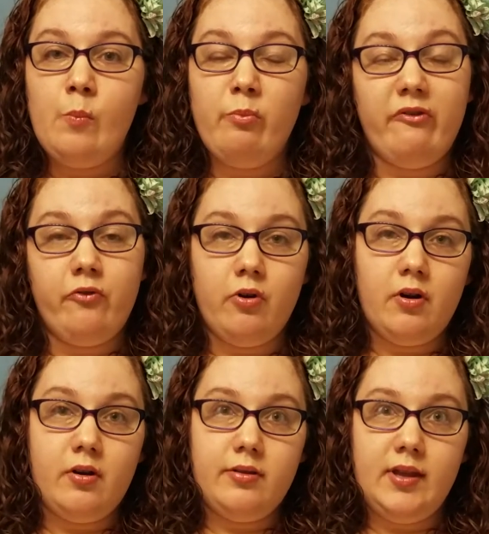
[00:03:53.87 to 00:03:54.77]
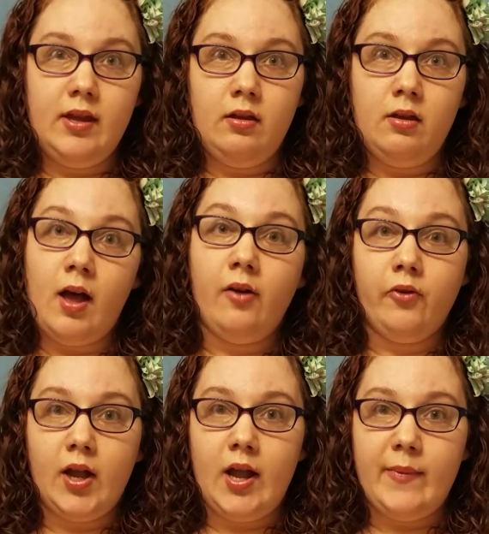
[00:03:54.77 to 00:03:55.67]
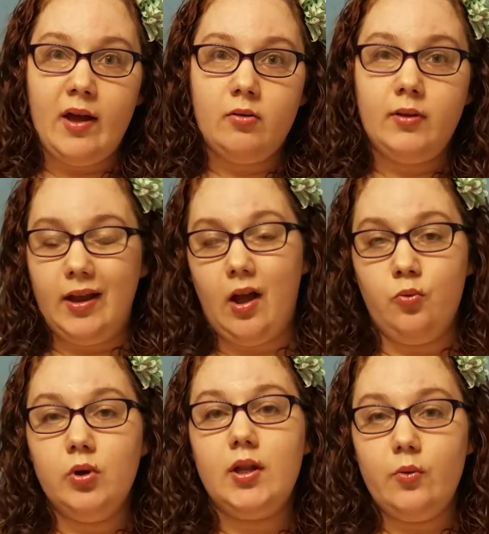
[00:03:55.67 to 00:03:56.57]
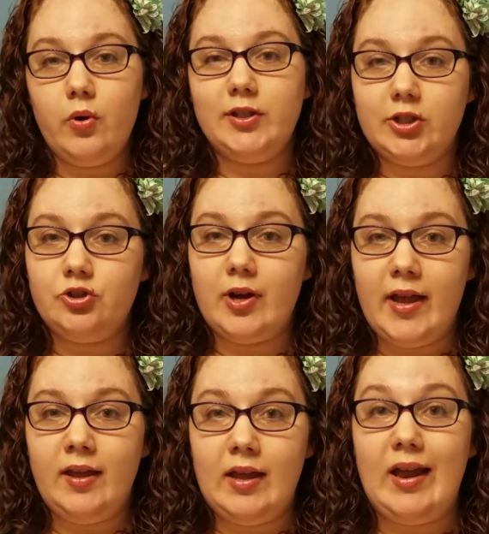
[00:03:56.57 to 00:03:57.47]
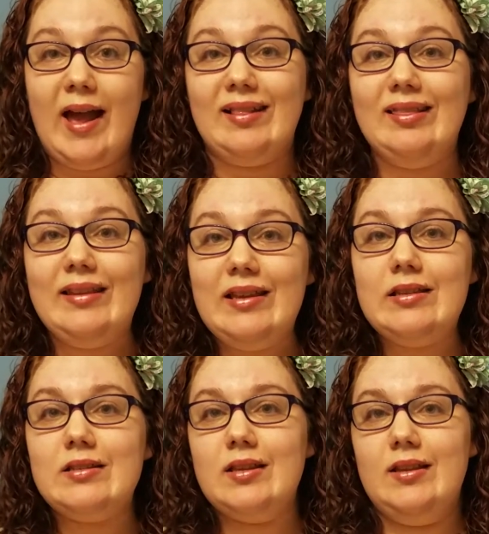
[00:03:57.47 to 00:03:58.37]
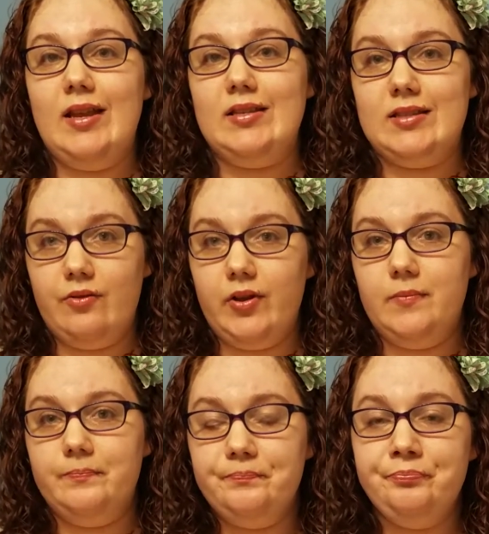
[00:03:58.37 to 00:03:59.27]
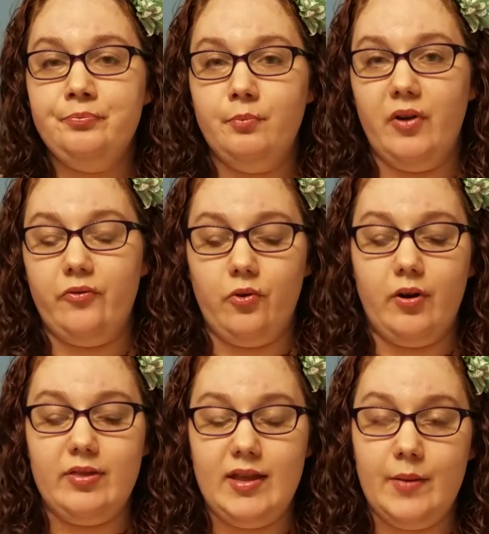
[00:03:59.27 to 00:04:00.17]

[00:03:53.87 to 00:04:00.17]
before the alpha came out. Like, I really wanted to try and get at least to day seven before the